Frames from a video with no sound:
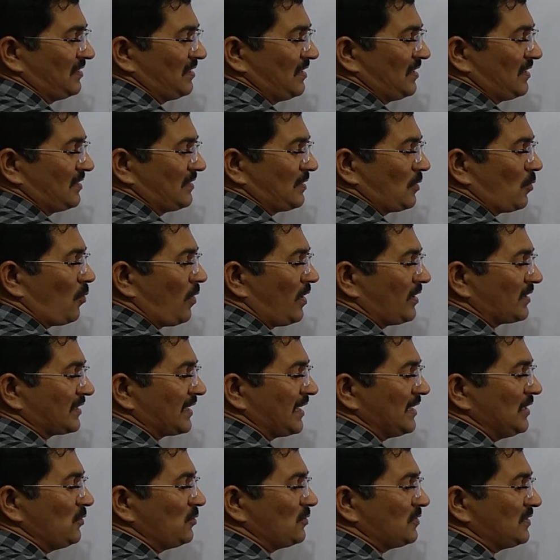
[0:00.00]
Now what can
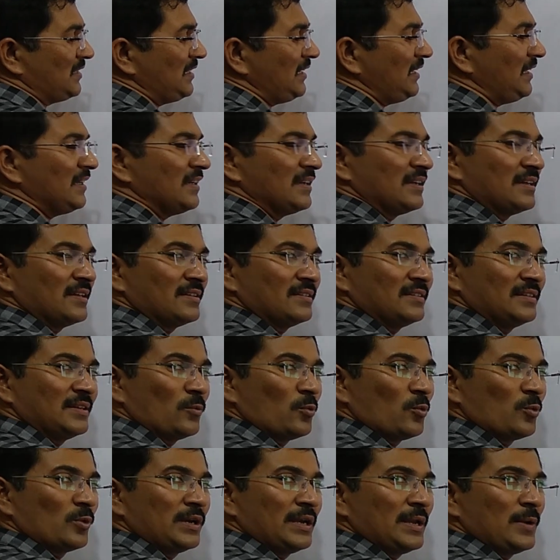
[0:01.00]
you see? The
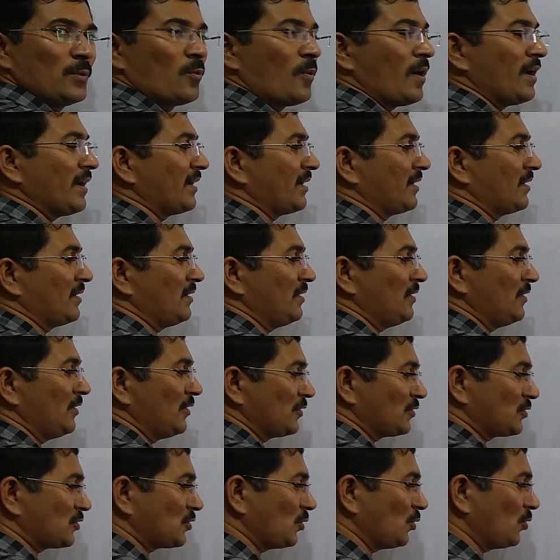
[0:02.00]
only one.
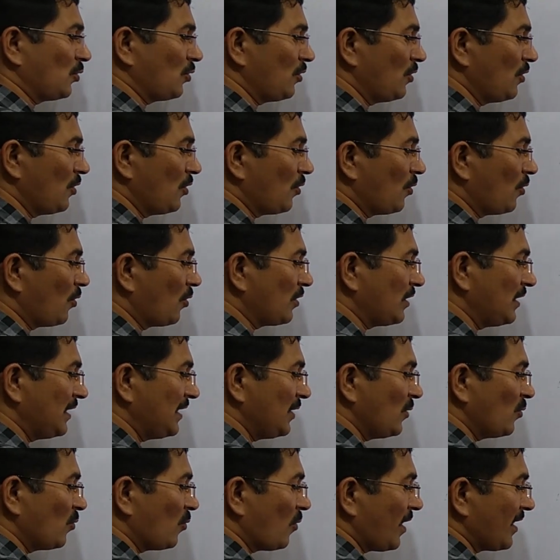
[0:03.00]
So only
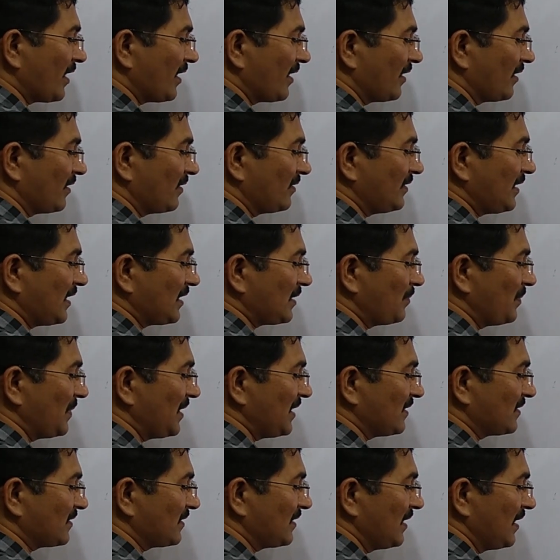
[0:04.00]
one. That
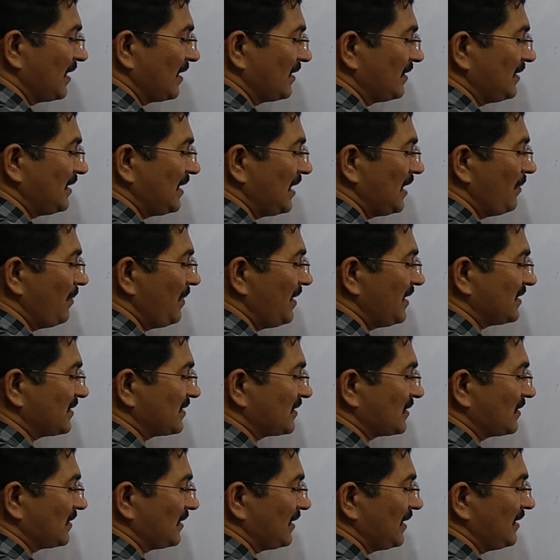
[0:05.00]
means the elements
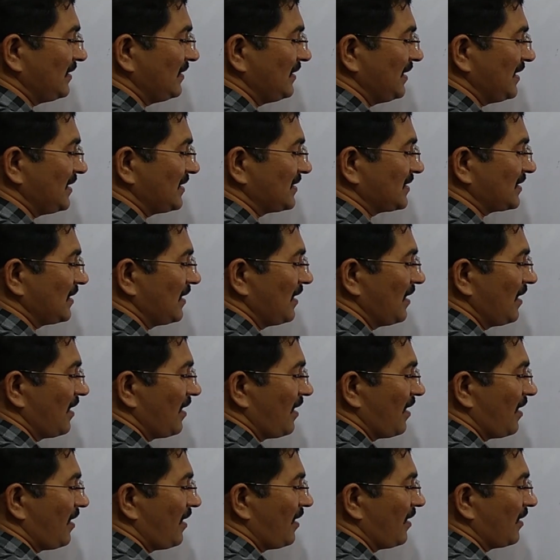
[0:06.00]
in this
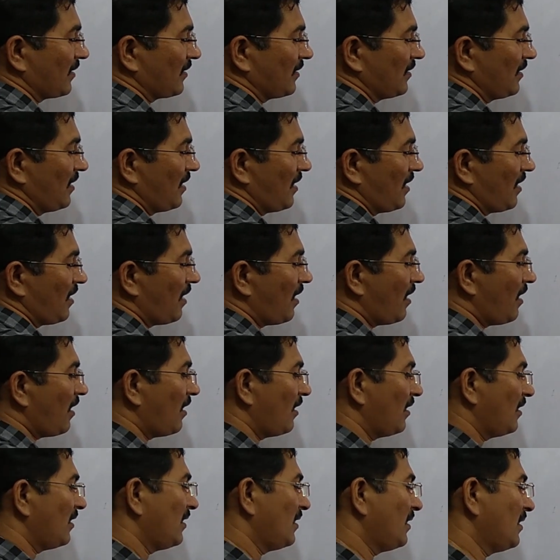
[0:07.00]
are
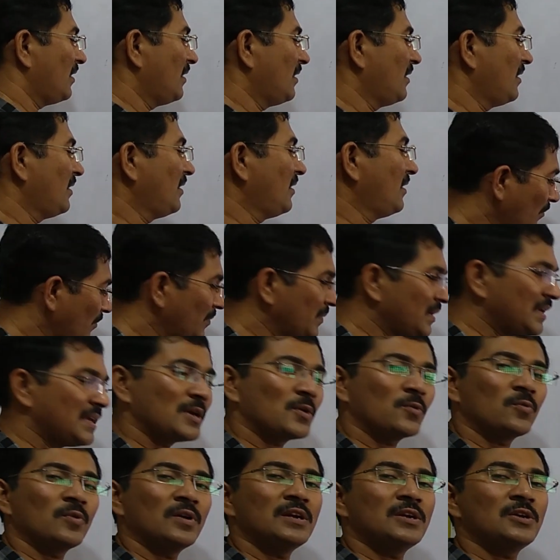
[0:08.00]
all
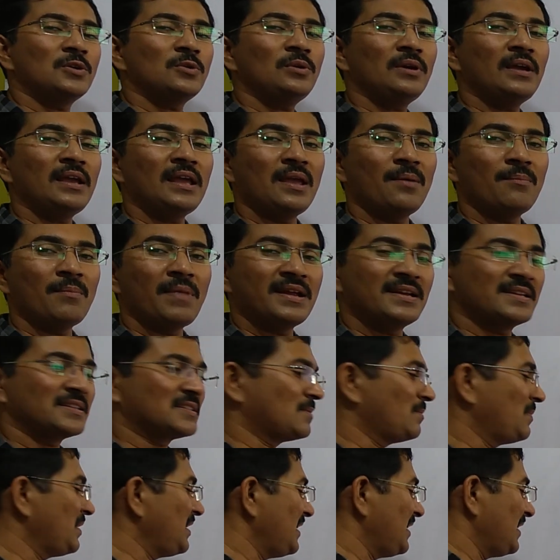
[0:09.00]
equal to A minus
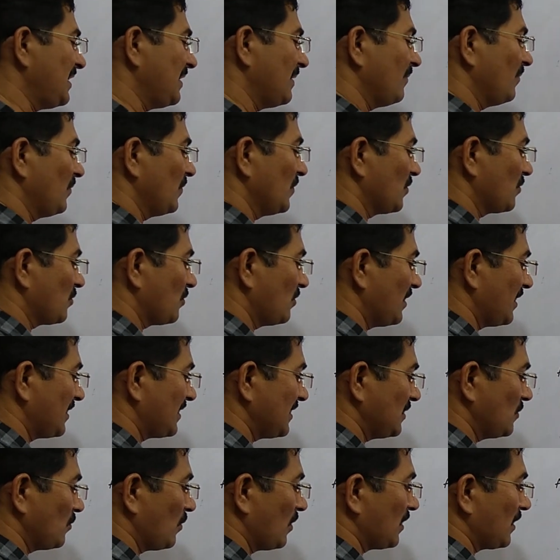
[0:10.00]
B. So that is
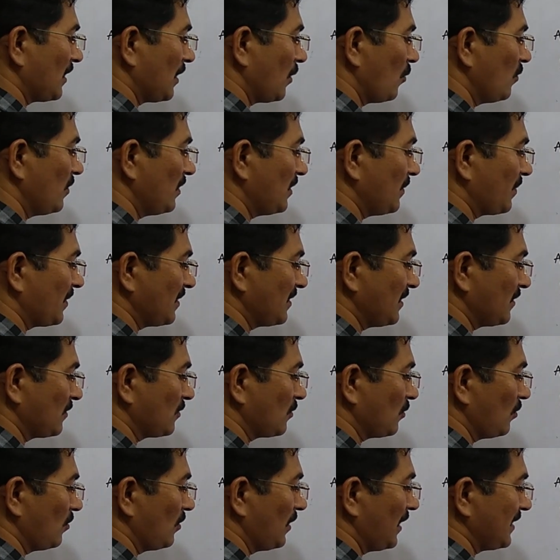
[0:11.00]
how we represent. So
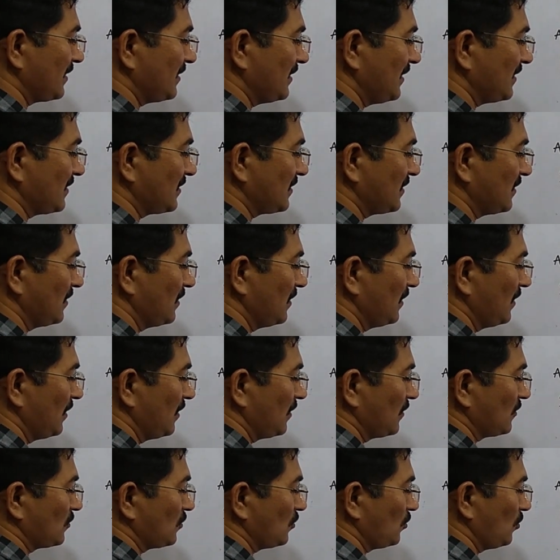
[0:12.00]
like this.
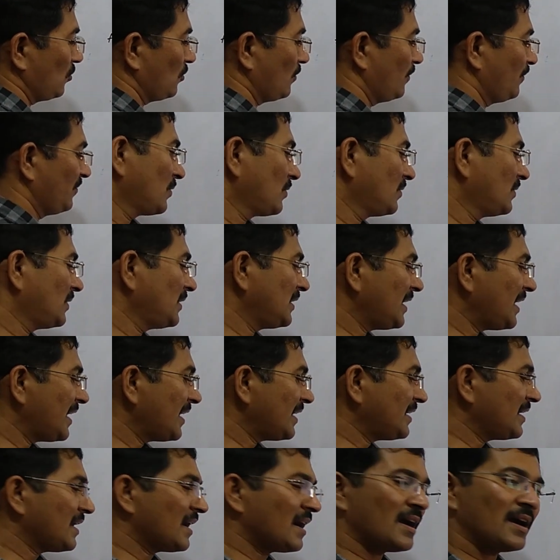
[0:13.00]
So the
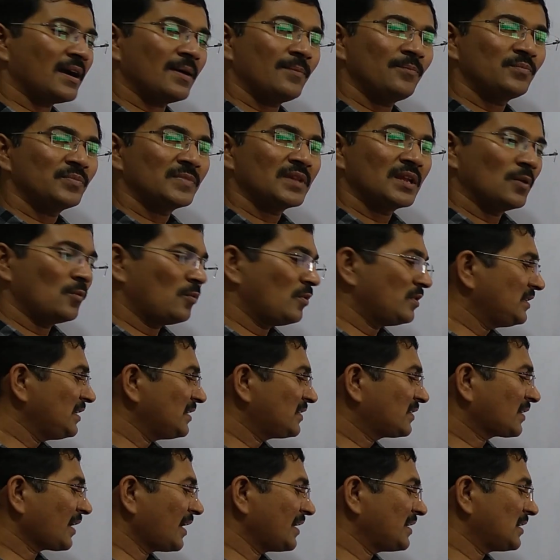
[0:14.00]
area with this
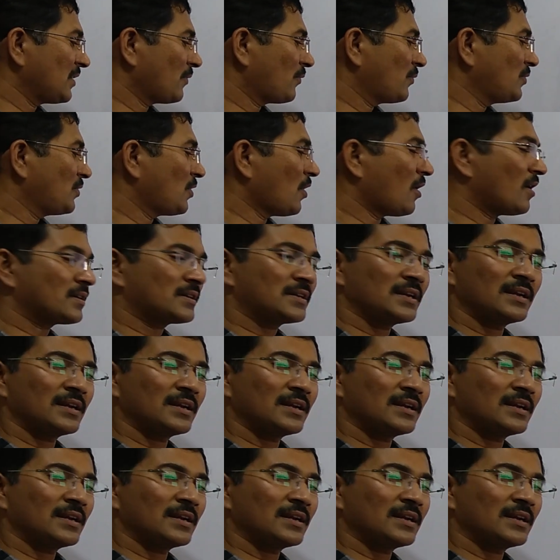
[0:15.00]
kind of dotted